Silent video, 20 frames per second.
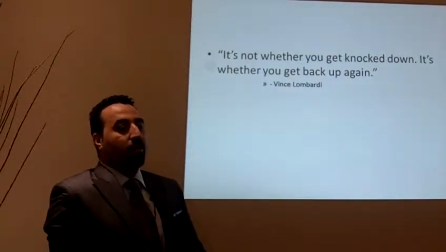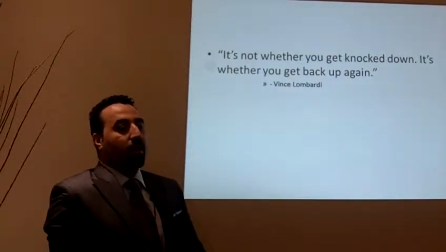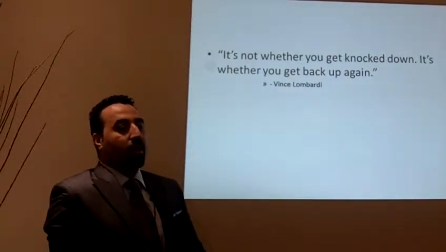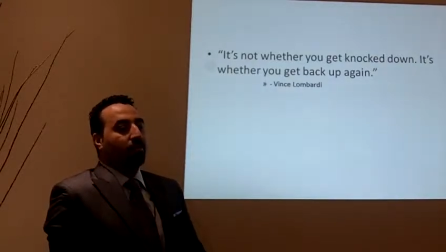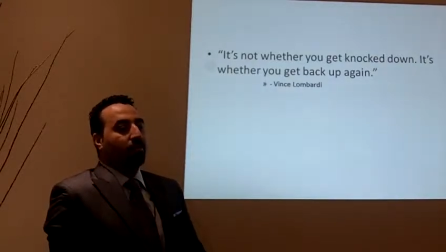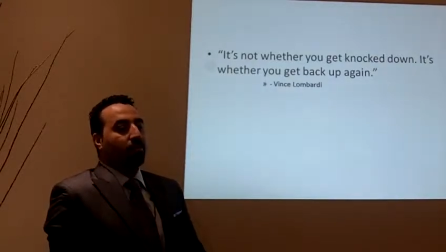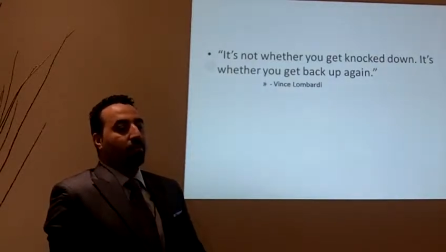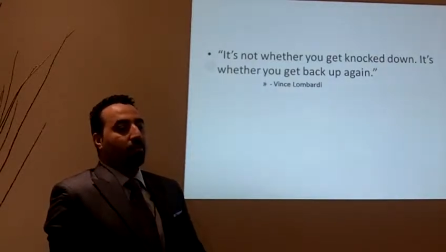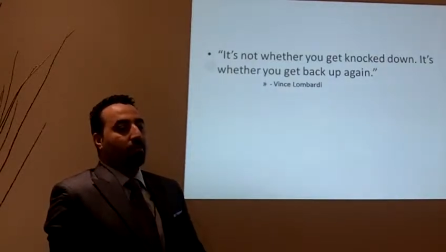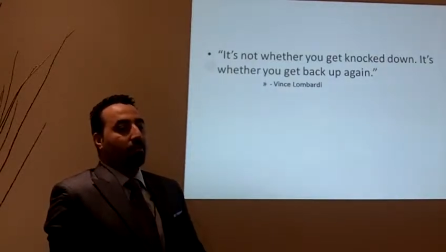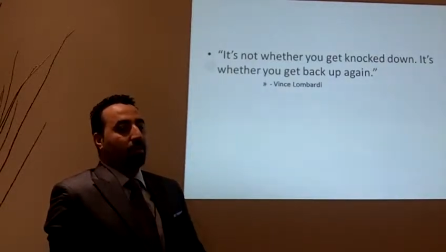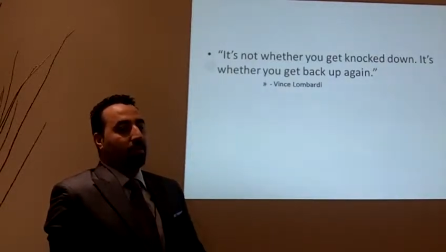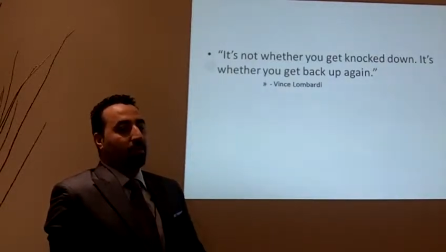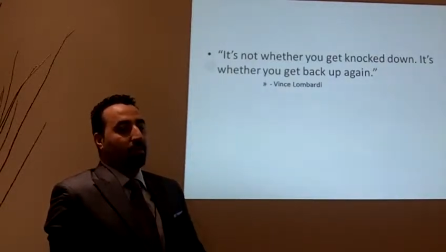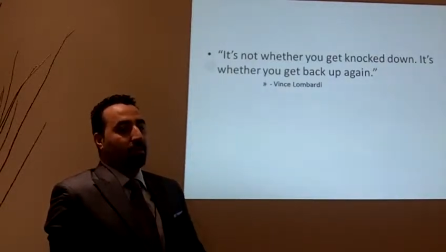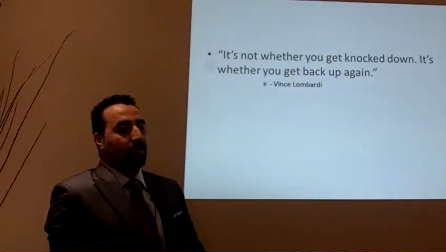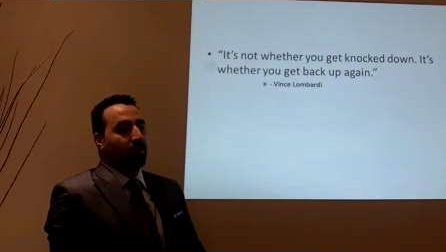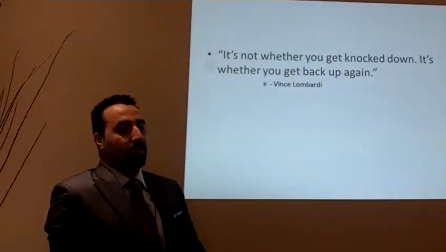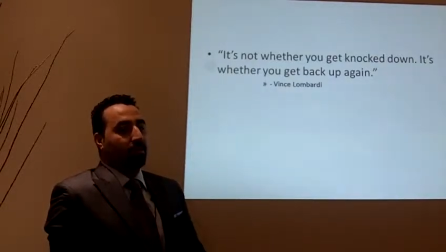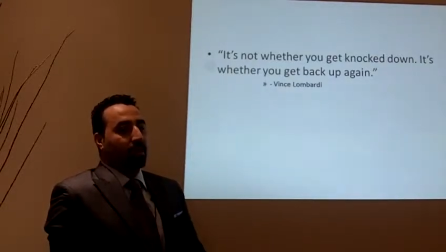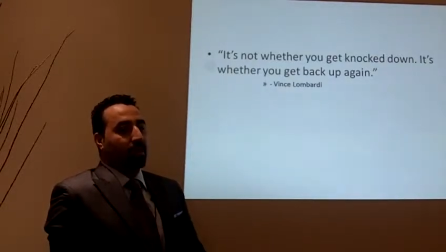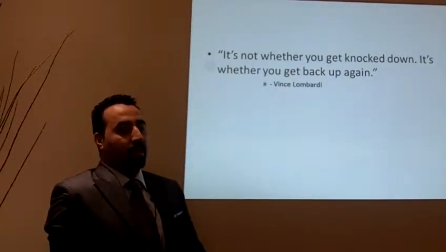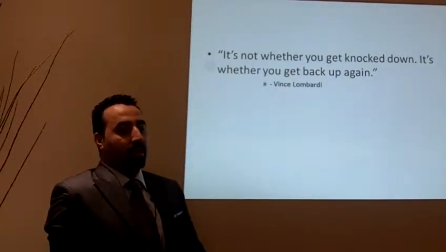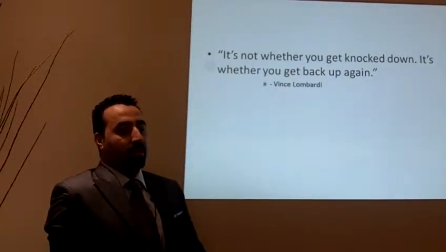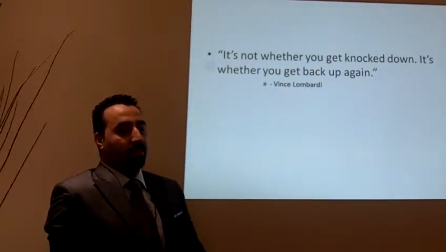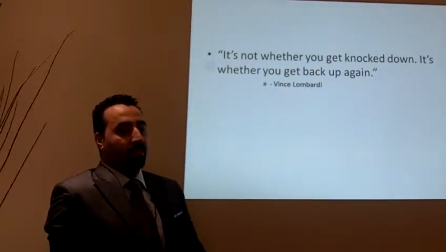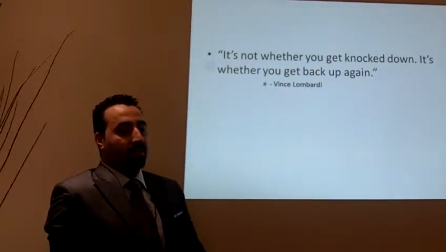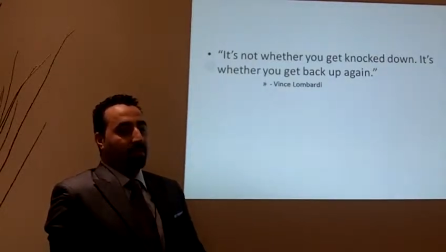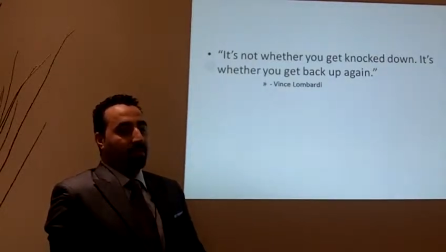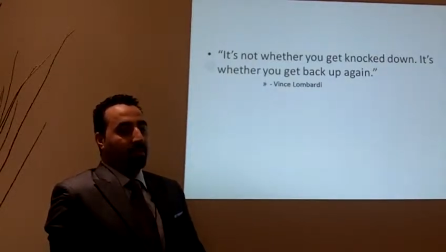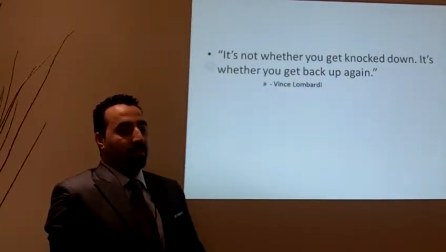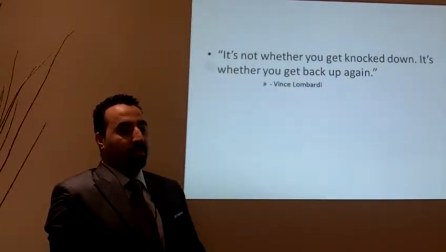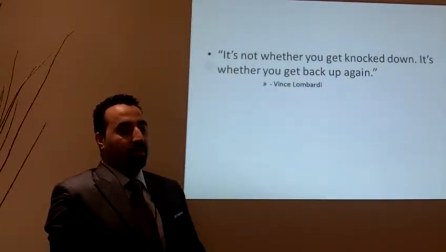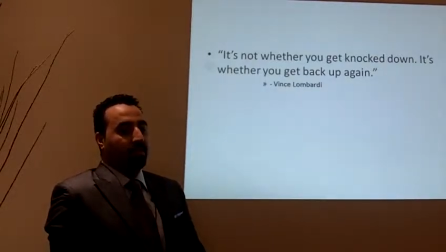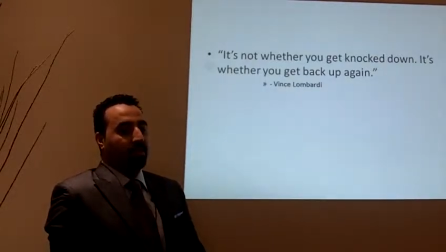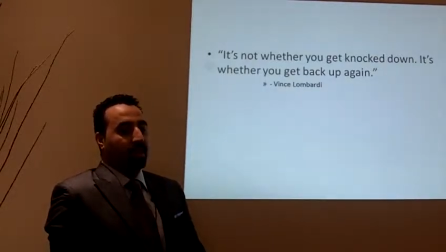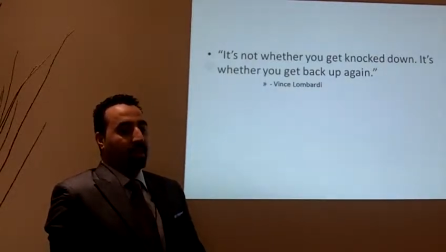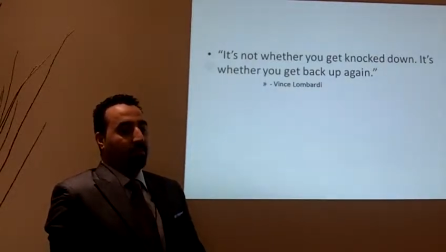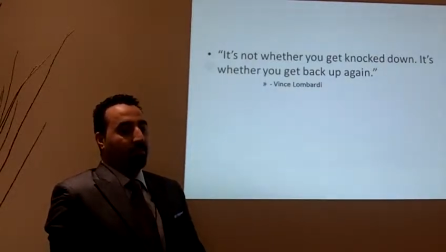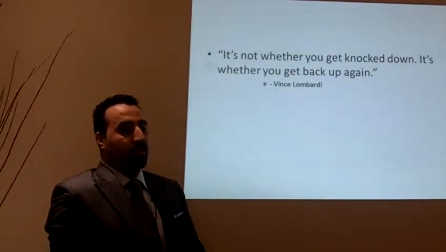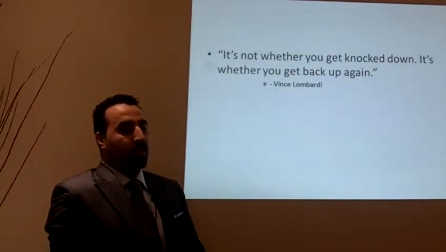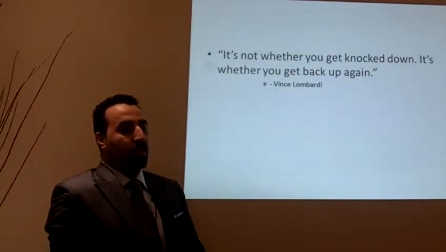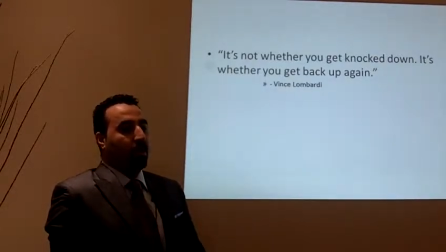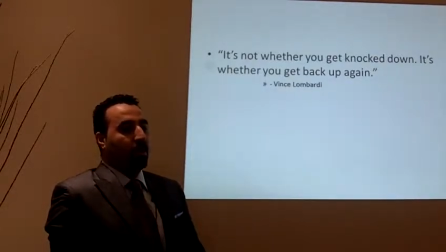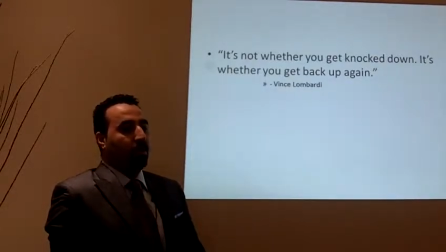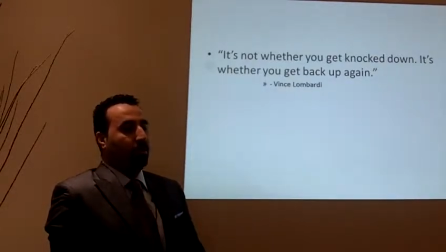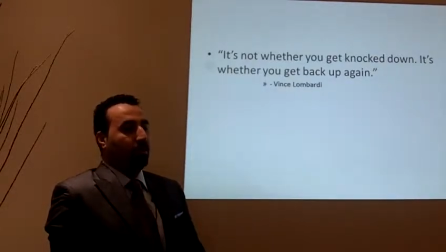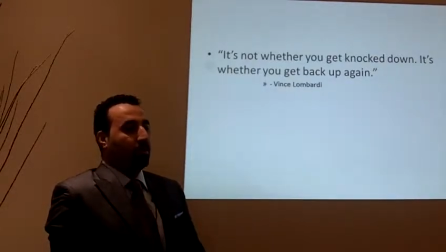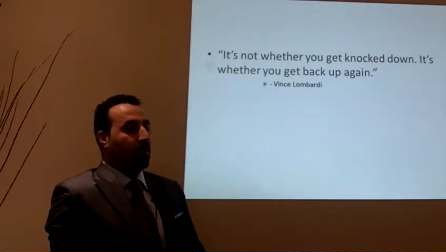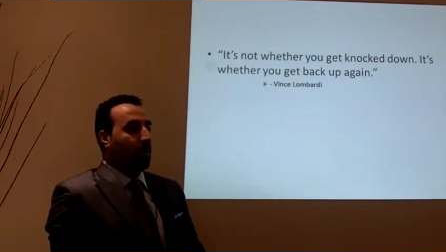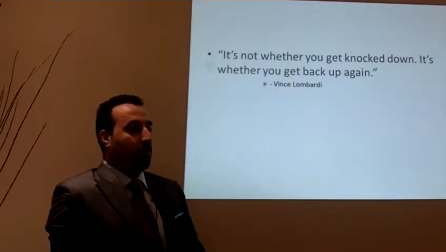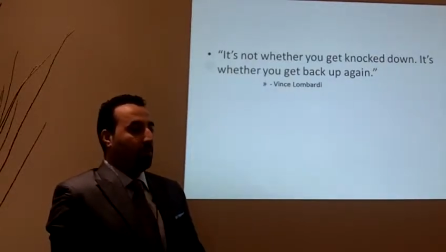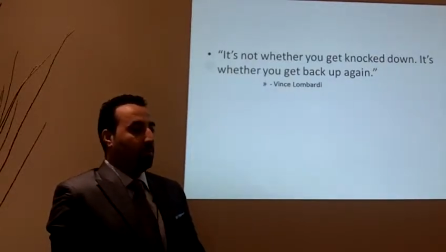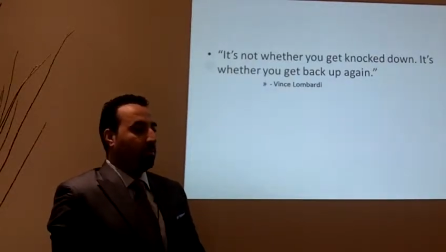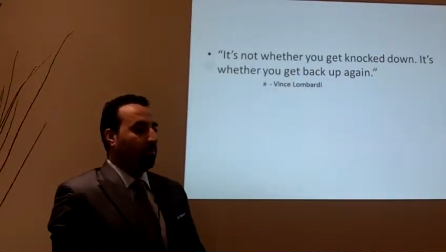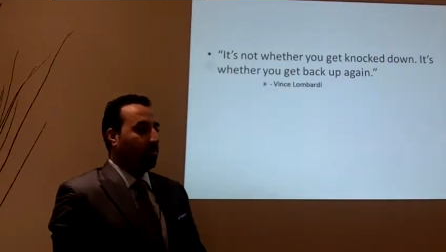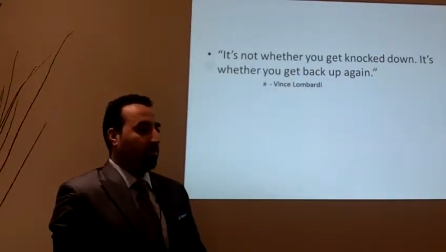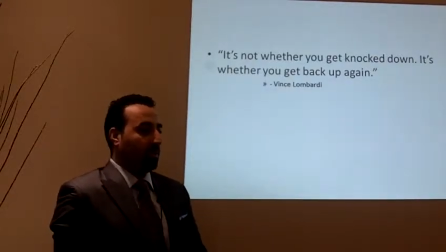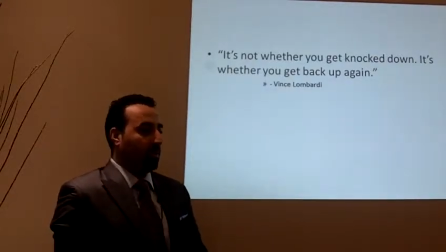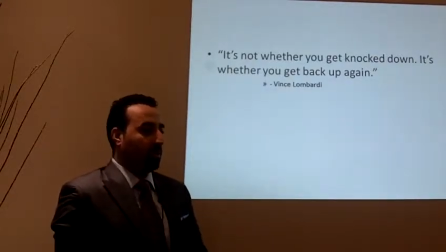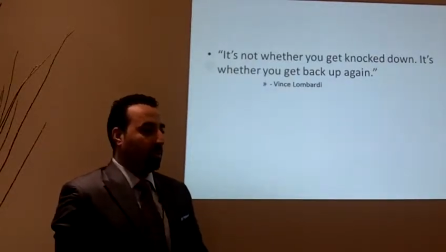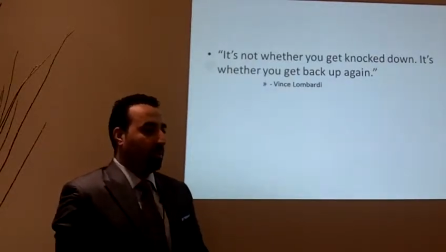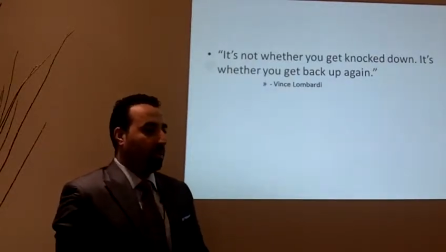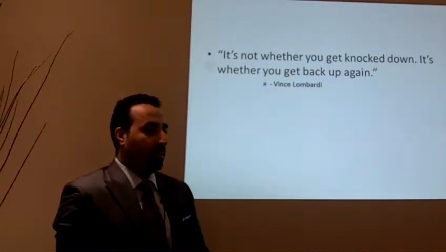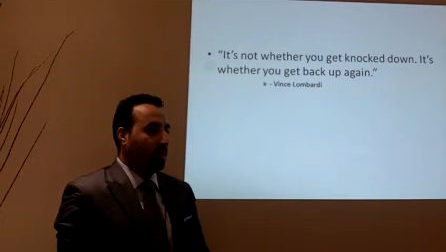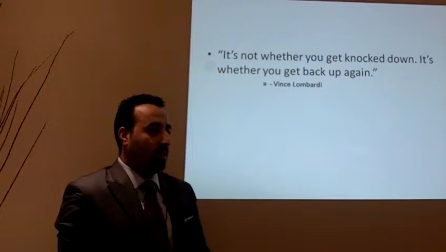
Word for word: you have to treat this like a business and be on top of it.